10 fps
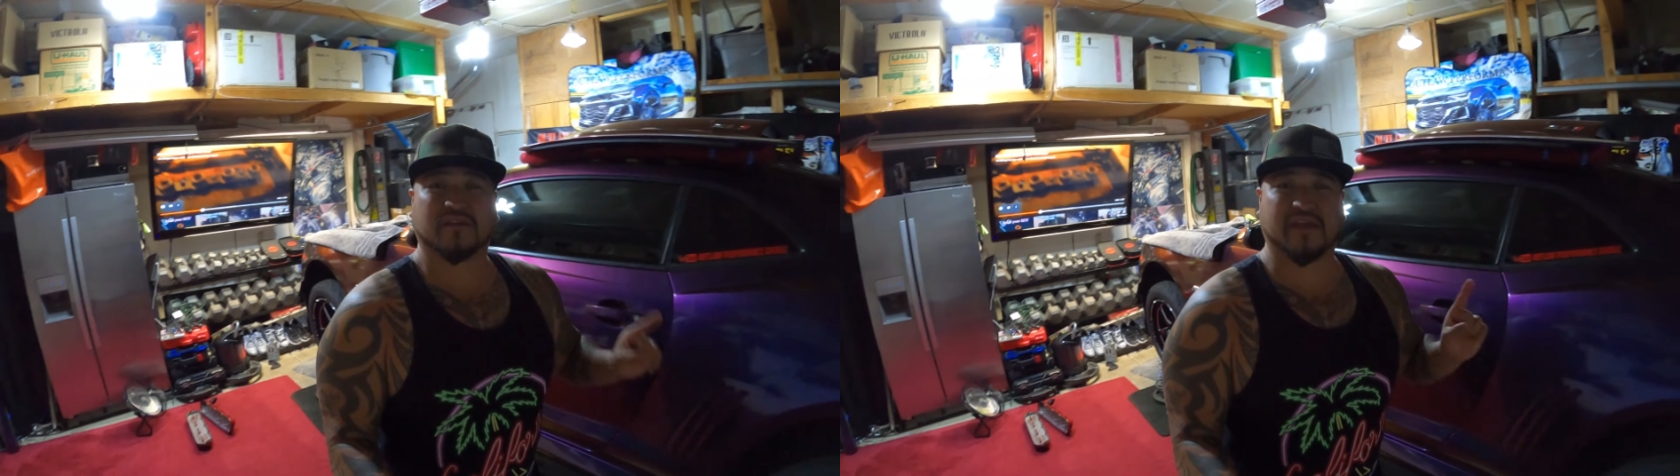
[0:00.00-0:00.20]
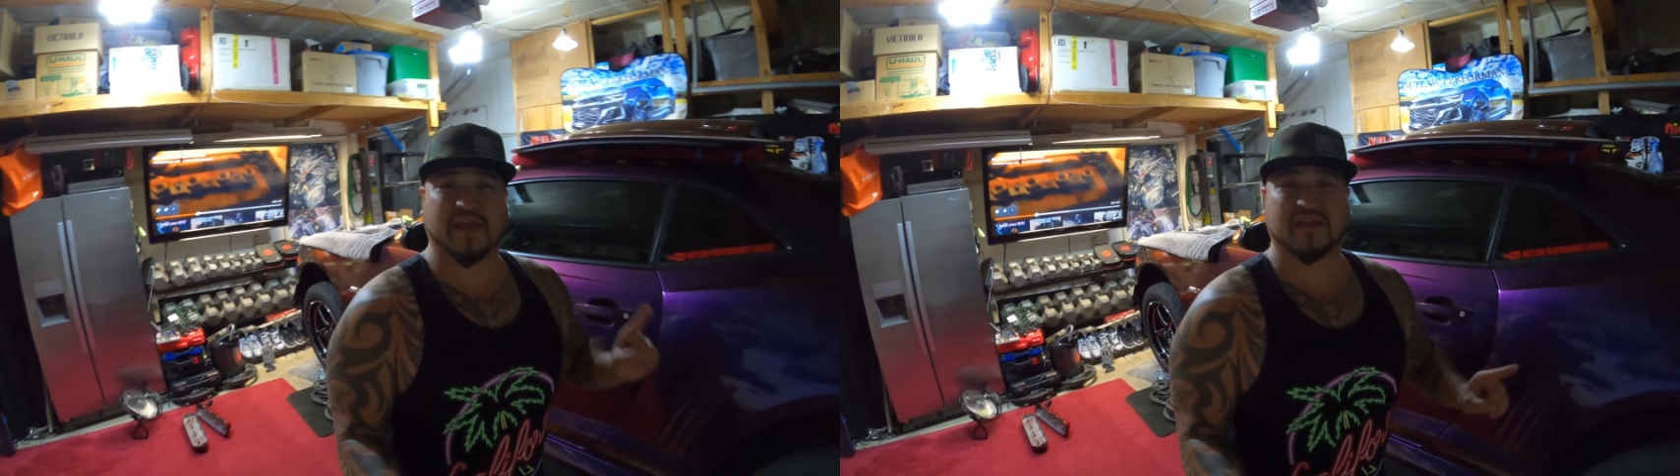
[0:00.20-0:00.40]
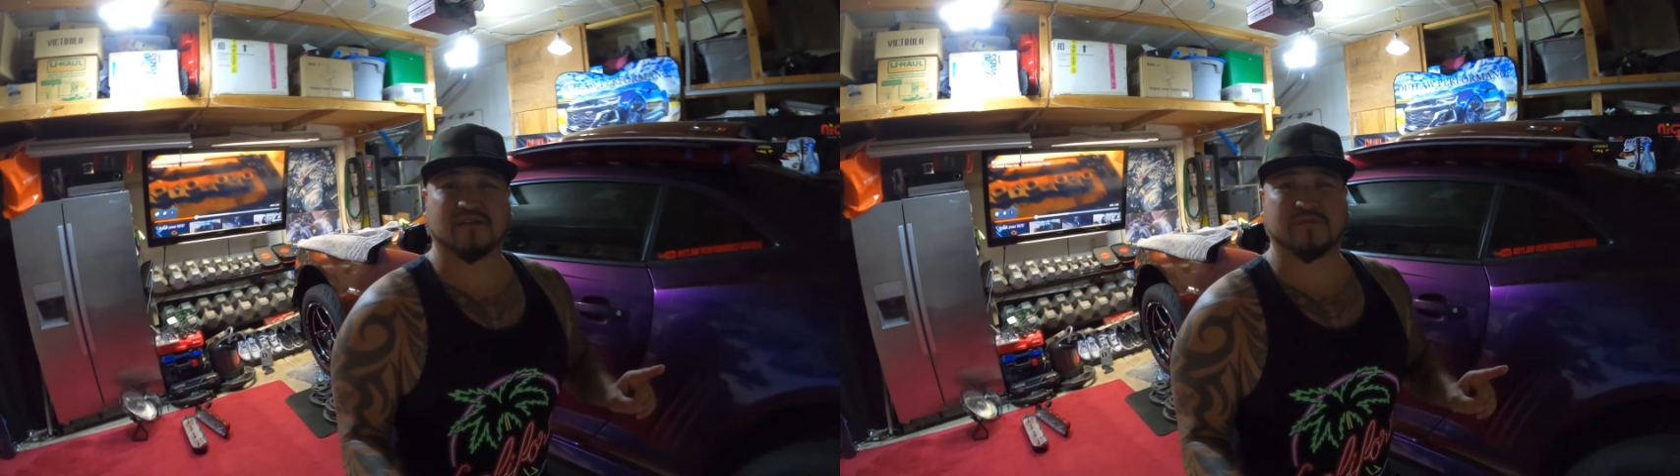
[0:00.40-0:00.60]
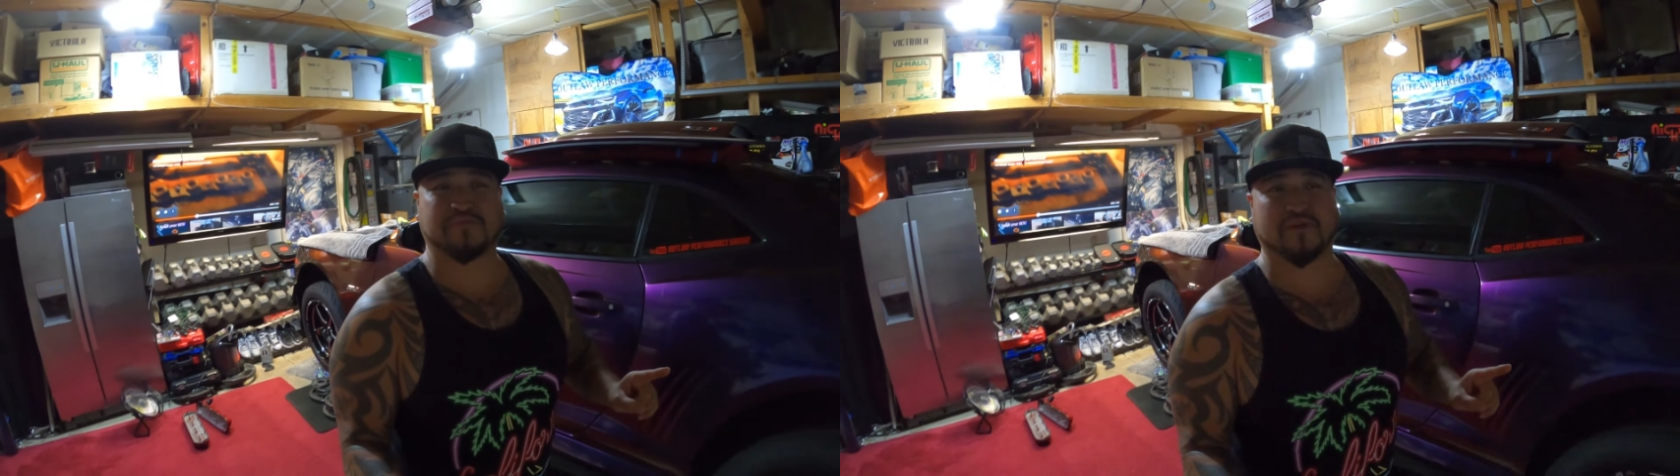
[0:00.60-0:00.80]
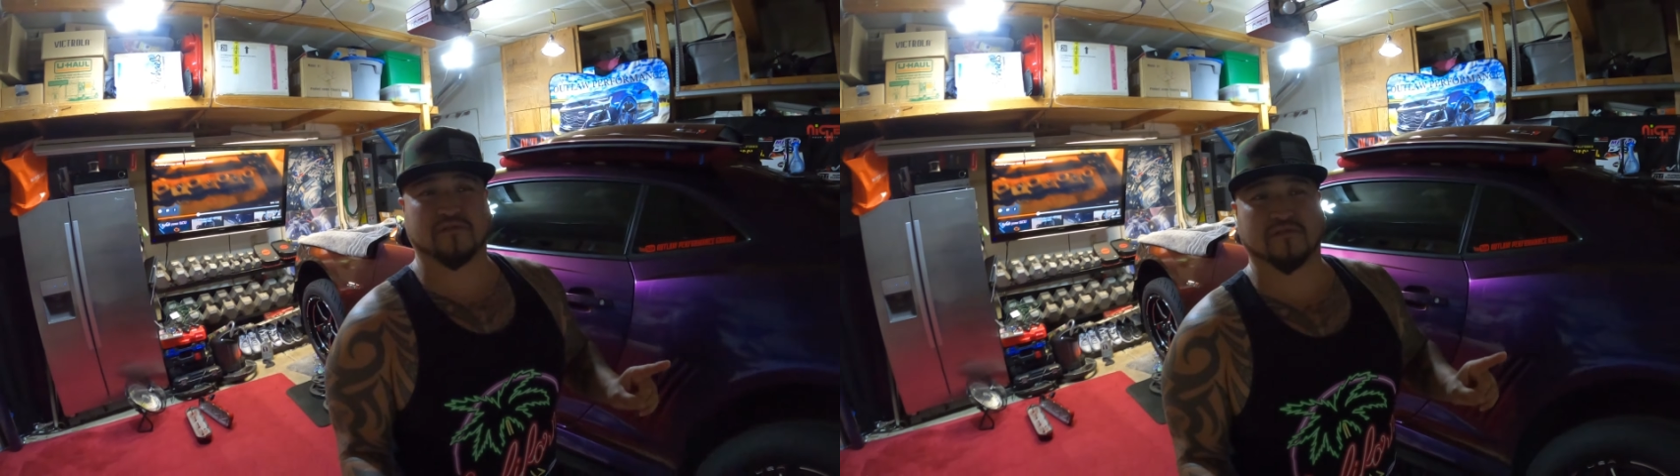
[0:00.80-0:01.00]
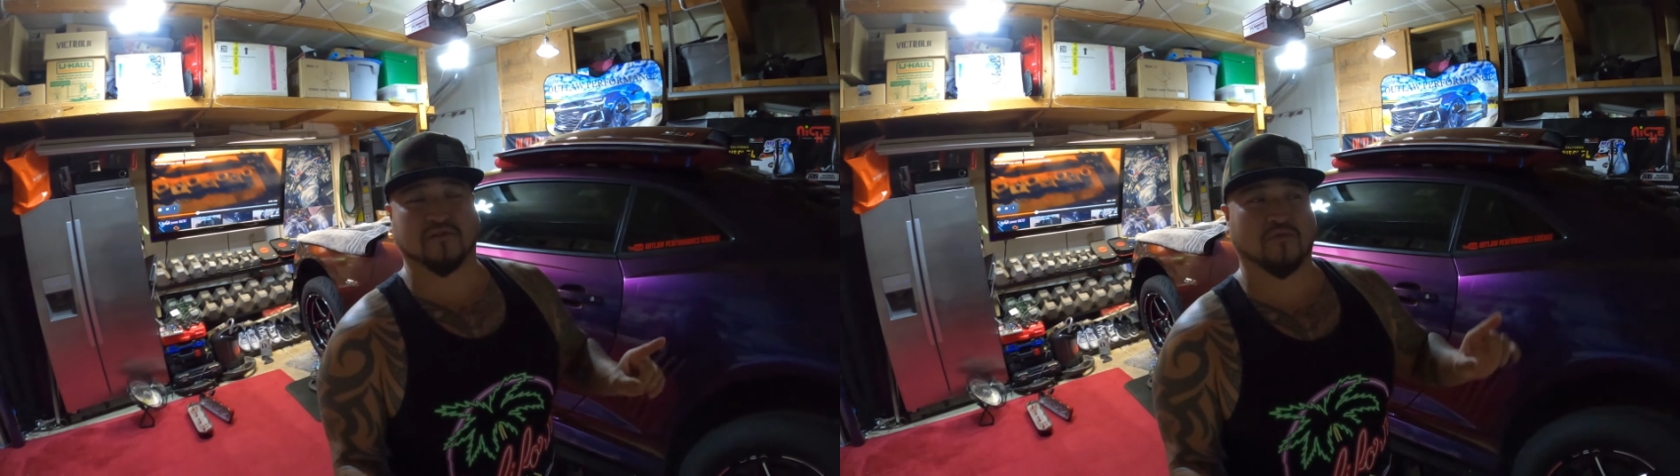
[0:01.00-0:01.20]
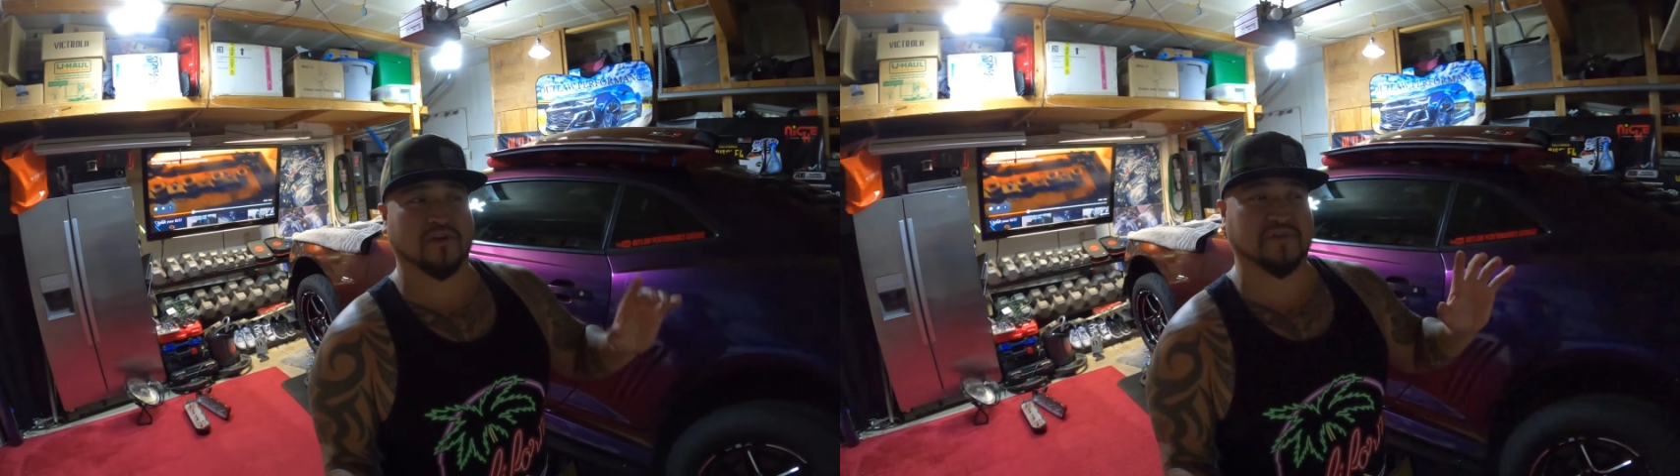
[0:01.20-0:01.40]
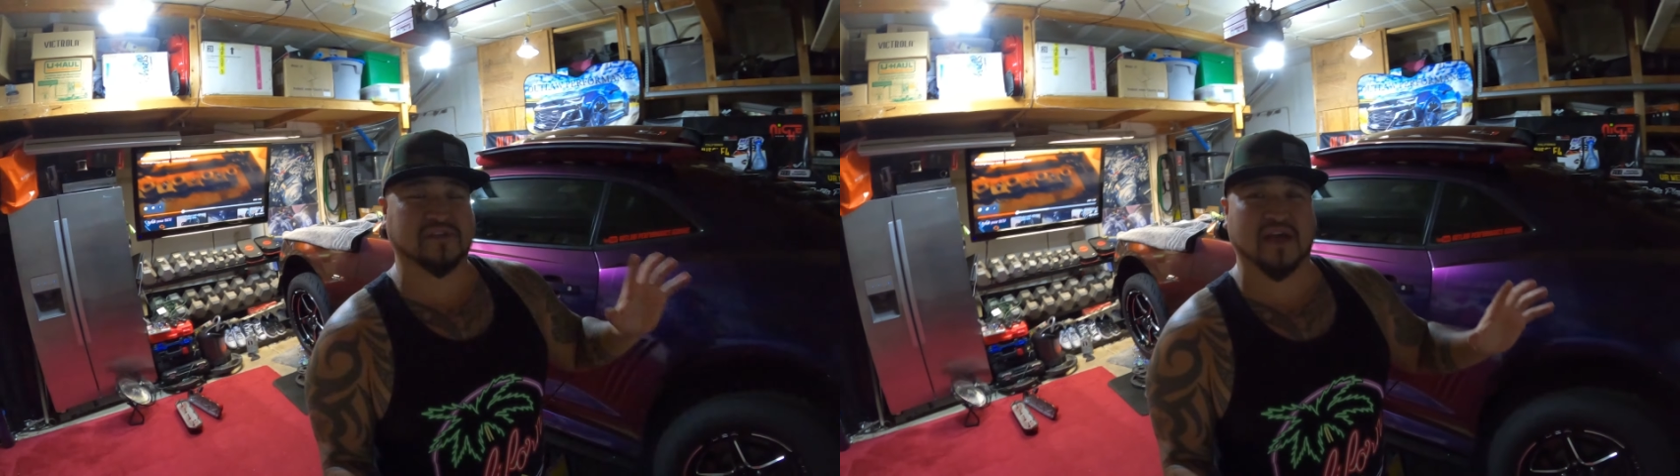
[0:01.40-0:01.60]
The engine builder,
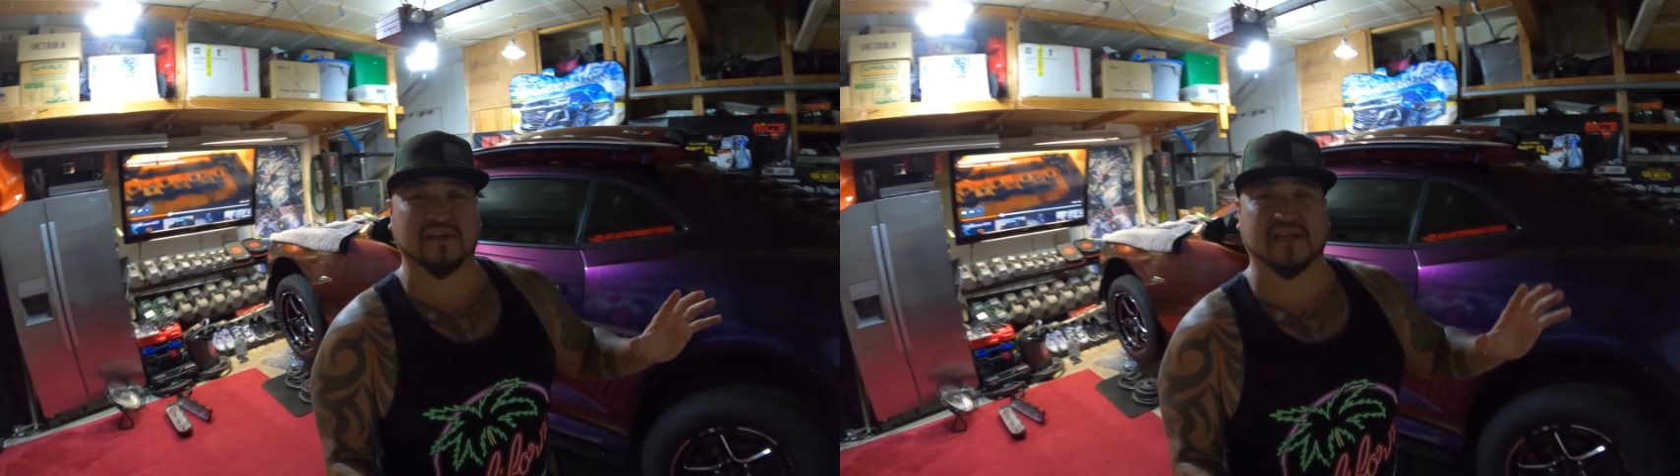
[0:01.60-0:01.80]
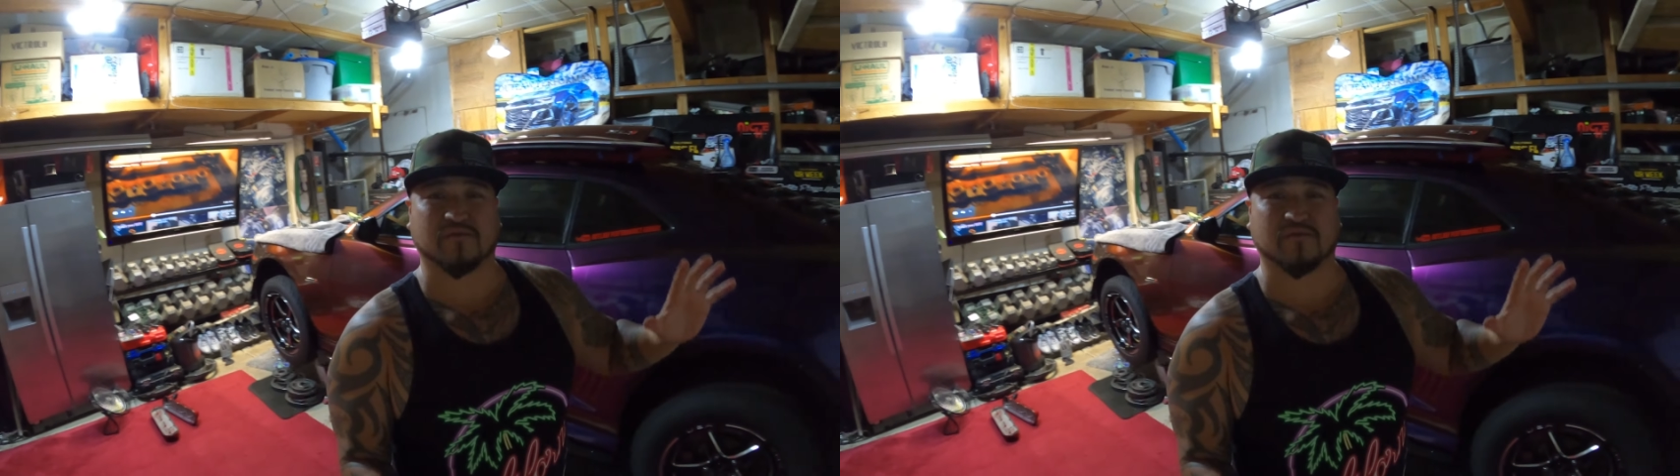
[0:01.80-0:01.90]
one of his guys